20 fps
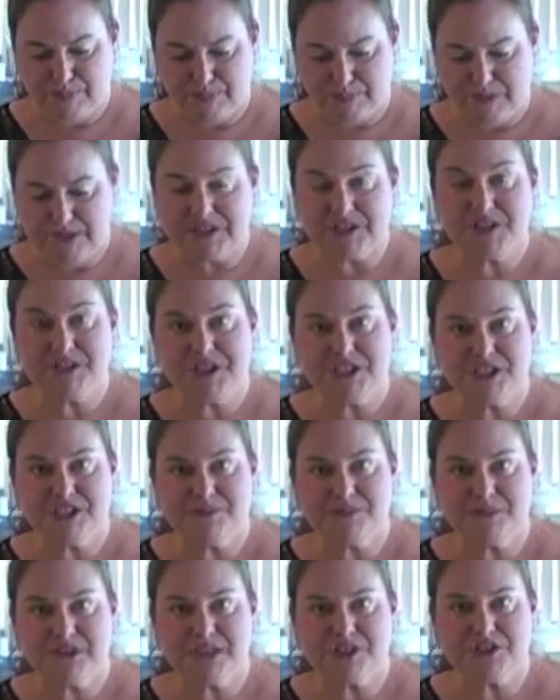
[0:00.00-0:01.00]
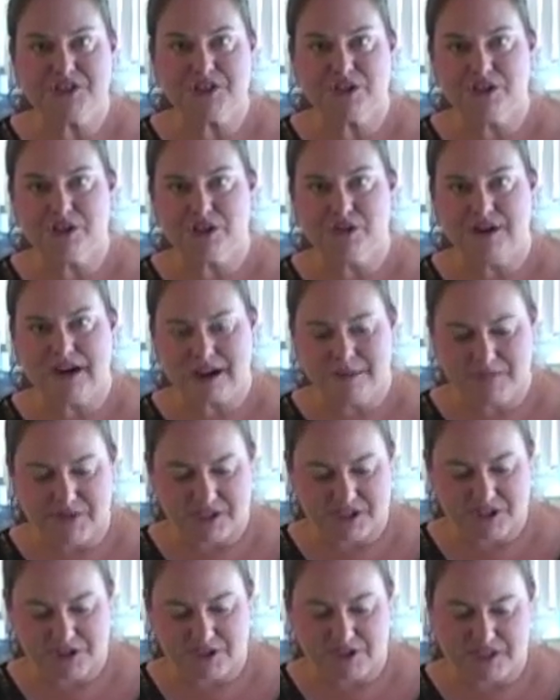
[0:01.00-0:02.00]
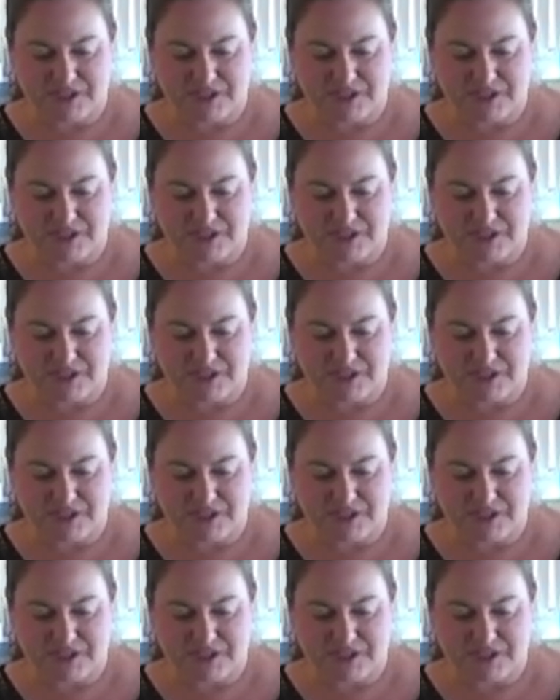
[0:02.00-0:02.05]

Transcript: but the cheese mixture, the crab mixture,